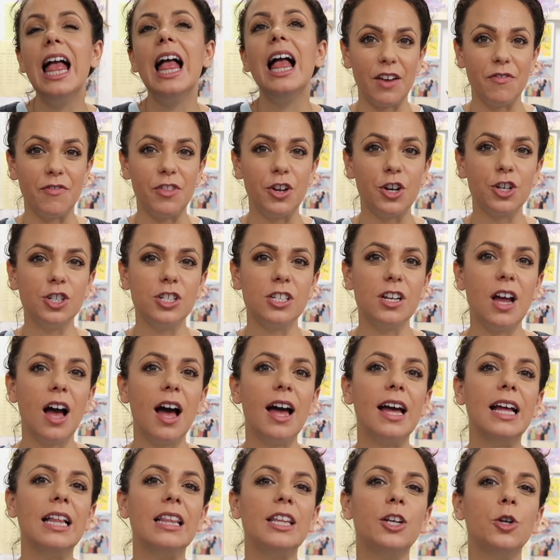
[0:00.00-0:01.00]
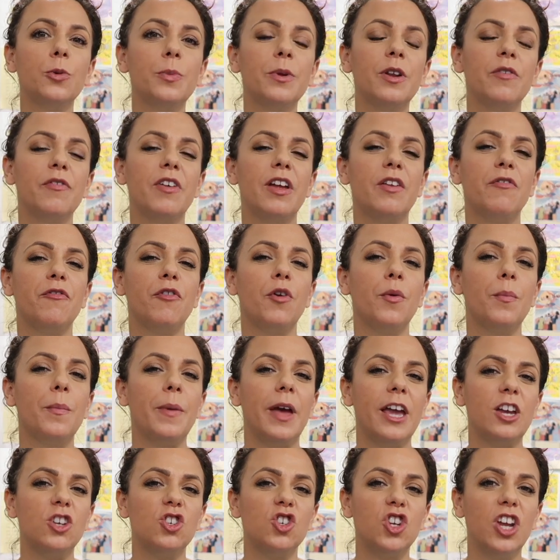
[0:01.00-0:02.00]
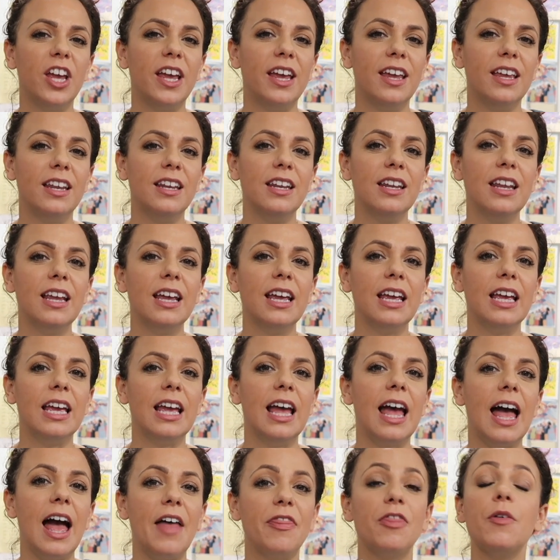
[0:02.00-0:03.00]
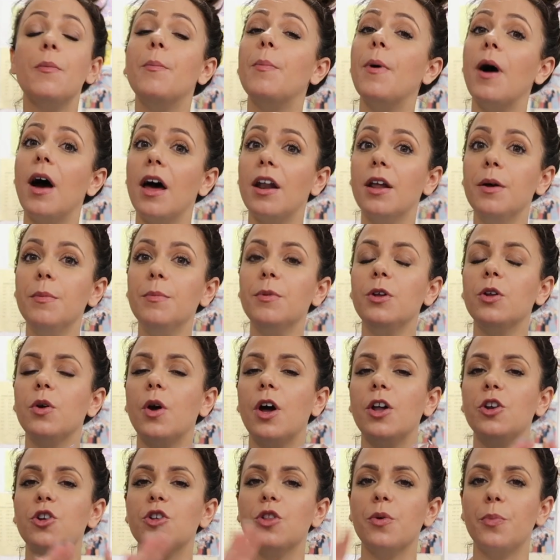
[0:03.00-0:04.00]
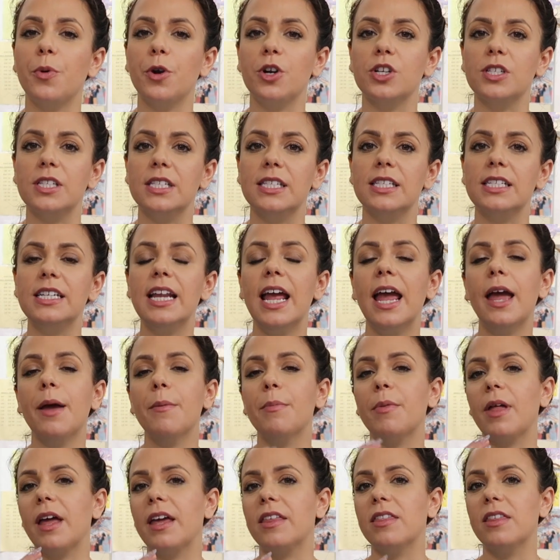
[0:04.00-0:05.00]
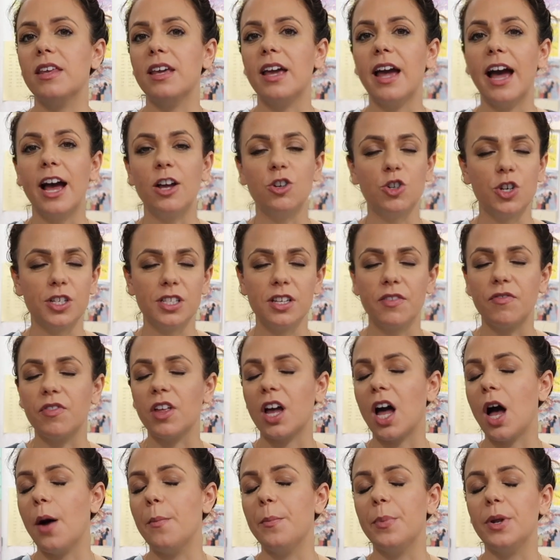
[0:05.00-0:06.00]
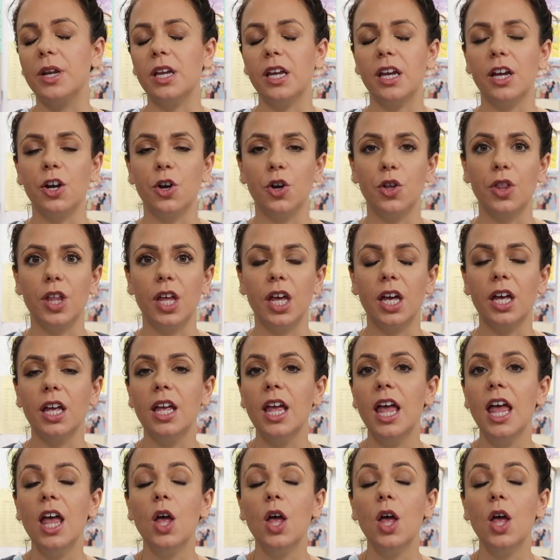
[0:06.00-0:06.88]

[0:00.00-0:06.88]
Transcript: If there's not a little bit of information at the bottom, you know, under the person's name, like the address of the company or the